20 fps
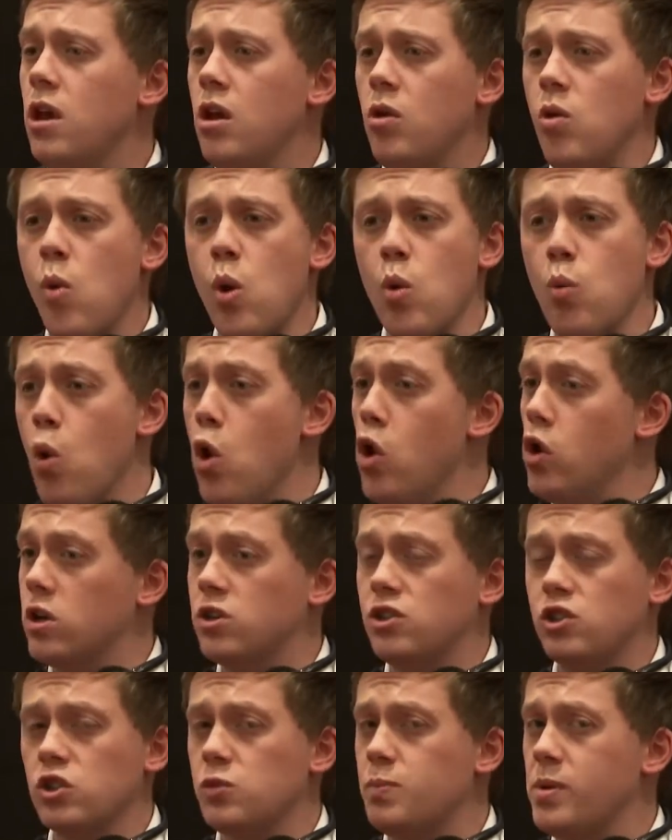where
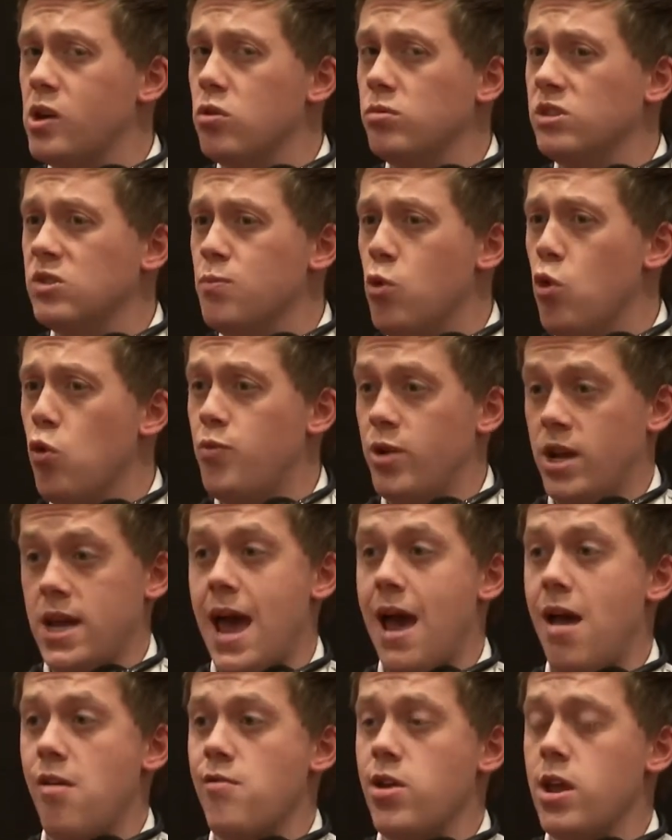work just becomes more
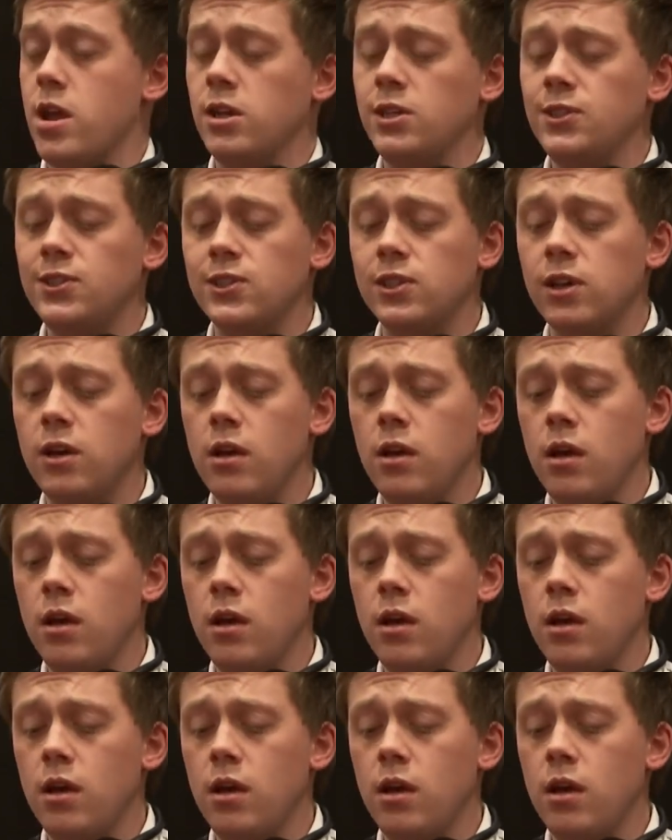precarious,